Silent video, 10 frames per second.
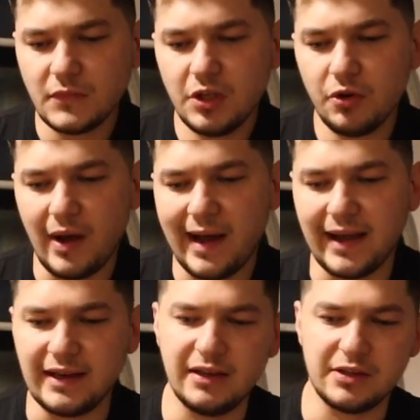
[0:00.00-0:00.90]
you know
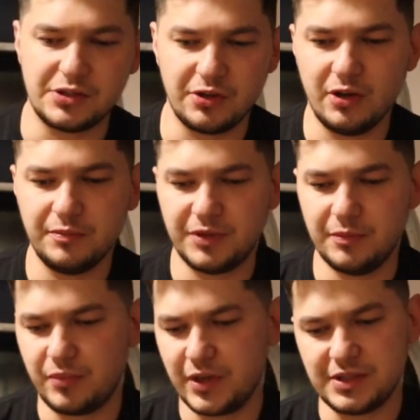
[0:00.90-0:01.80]
I need a job to
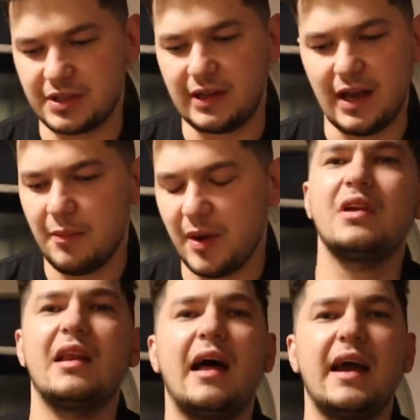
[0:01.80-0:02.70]
bridge the gap. I
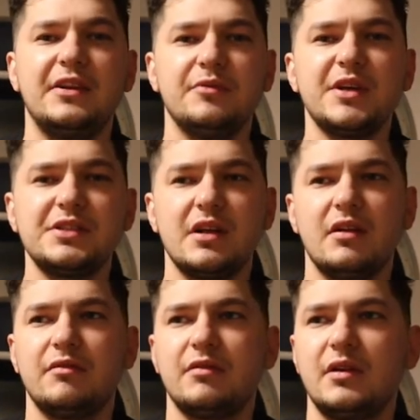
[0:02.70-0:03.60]
don't lie to
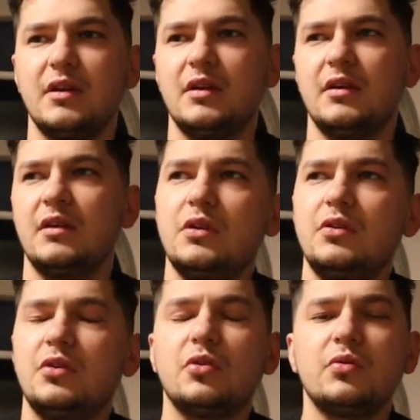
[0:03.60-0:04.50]
myself.
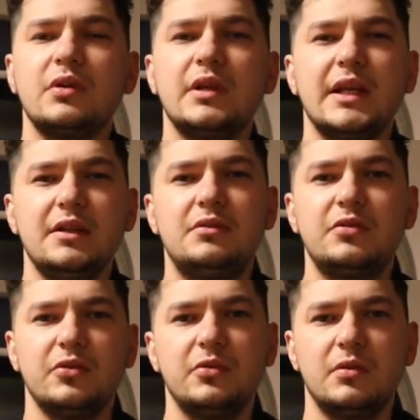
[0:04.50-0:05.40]
You don't need
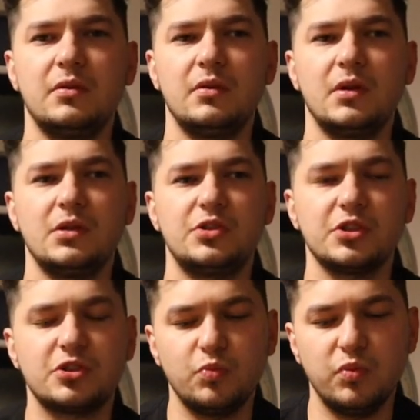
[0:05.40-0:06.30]
to.
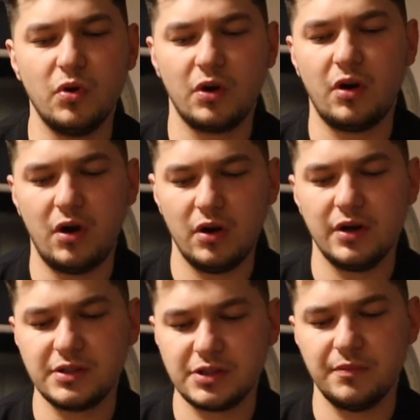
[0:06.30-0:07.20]
Just work
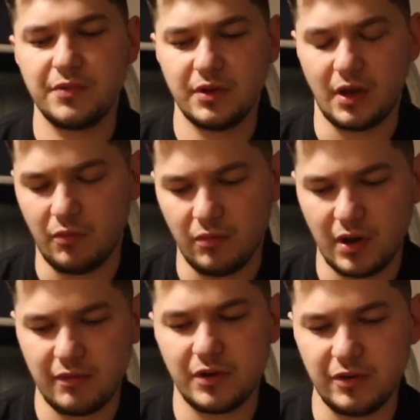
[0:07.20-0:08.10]
hard at something, and
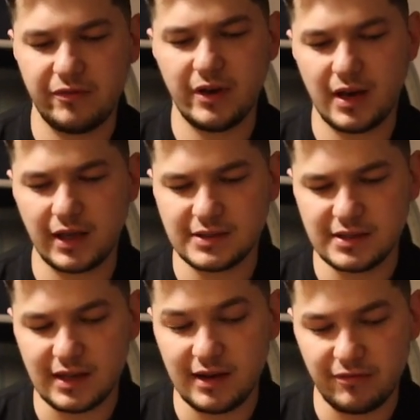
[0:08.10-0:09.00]
whenever you feel like it's
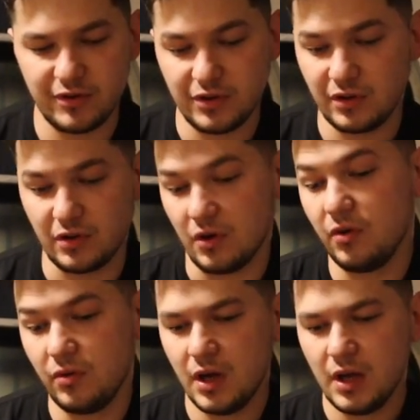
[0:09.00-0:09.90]
the time for you to
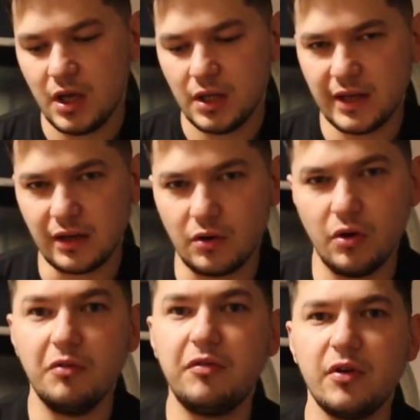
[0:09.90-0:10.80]
go, then
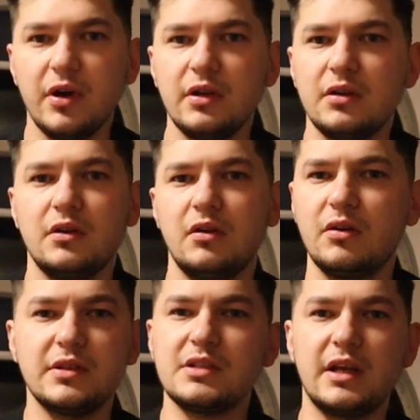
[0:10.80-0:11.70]
go for it.
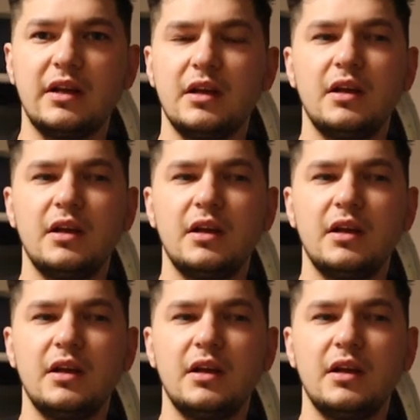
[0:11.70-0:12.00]
Honestly,